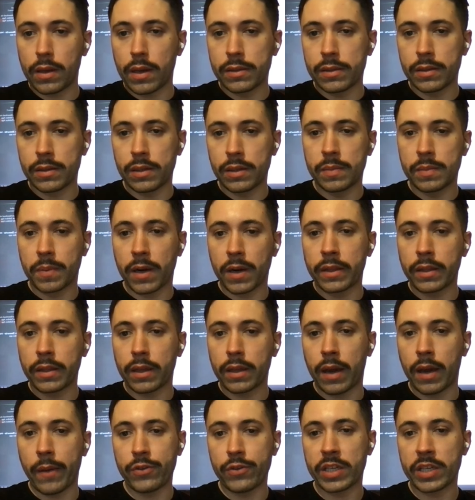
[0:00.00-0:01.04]
This part,
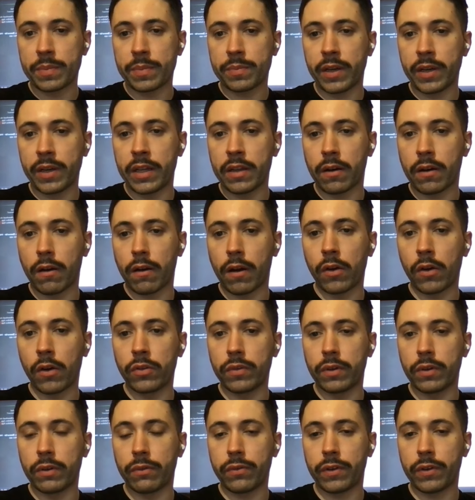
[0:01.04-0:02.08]
I was just playing
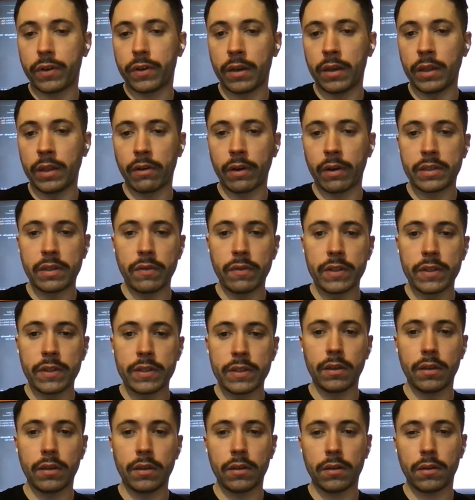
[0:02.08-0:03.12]
around with
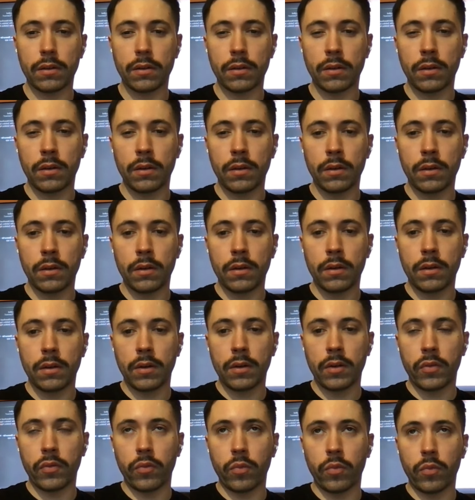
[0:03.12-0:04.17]
interactivity.
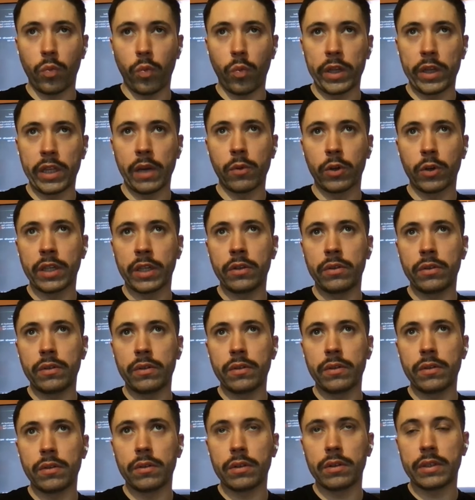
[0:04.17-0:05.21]
When I want to
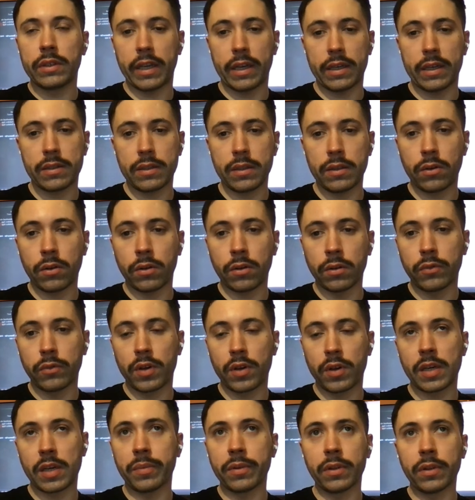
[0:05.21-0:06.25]
test it all,
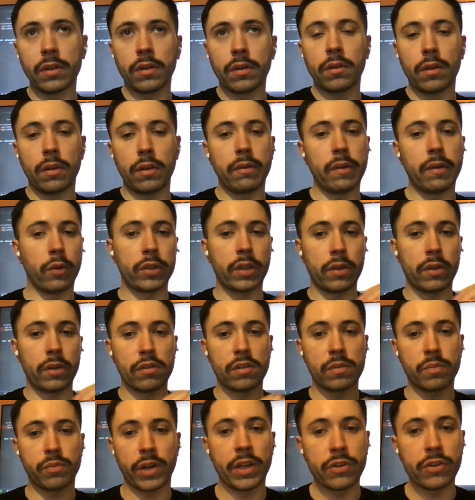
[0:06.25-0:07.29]
for example, if you want to
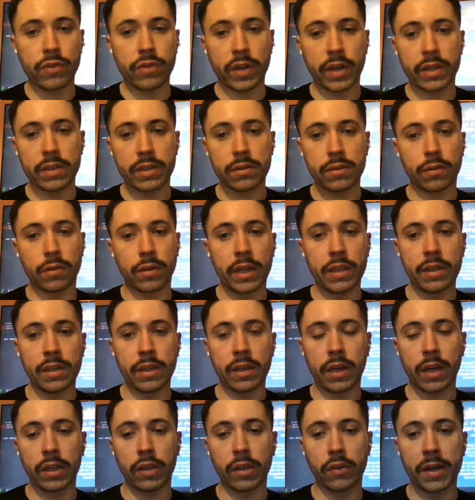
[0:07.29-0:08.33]
use Brain Trust or
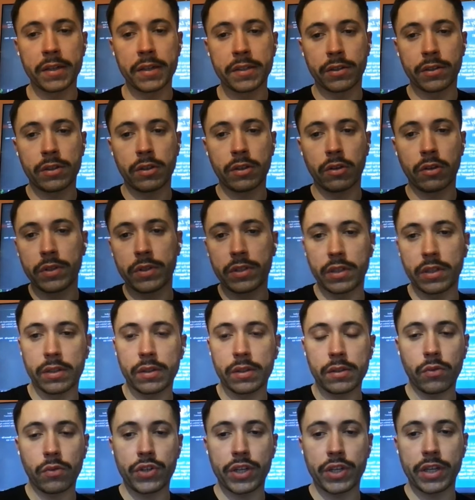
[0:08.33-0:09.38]
any kind of other
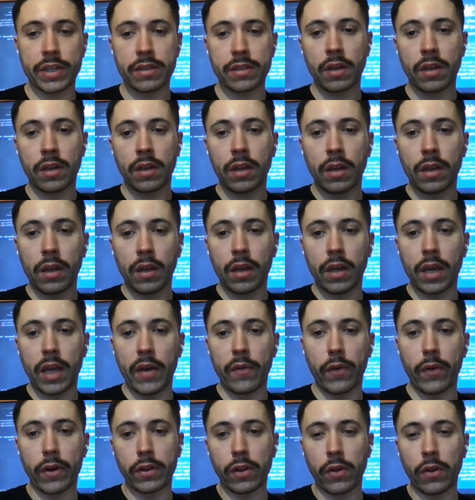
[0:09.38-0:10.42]
services to just
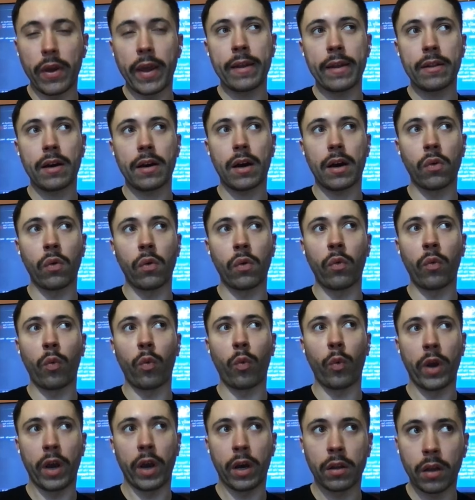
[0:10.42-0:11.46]
evaluate how
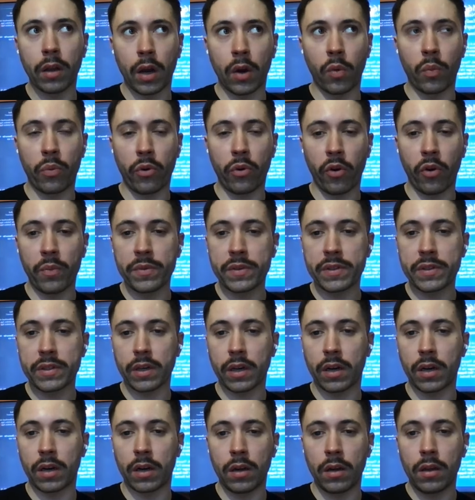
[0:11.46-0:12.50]
well our
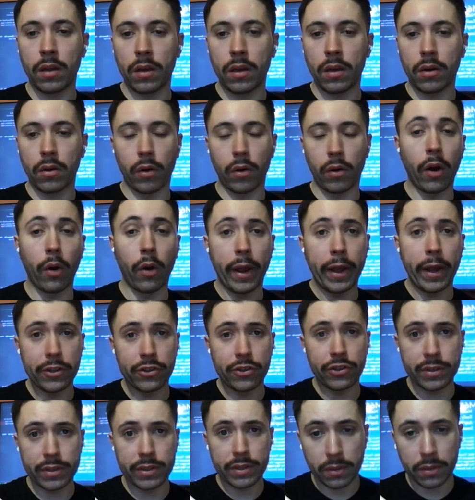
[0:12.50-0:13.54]
prompts are, or our
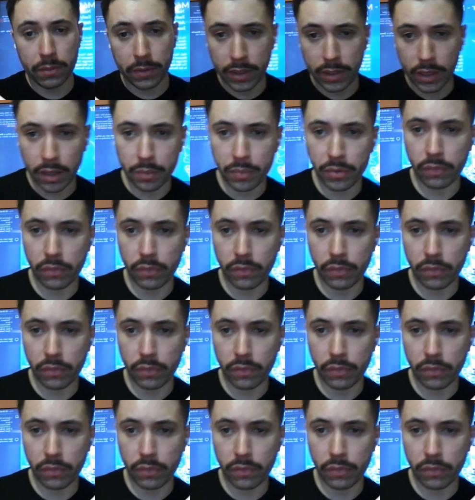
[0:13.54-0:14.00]
agents even are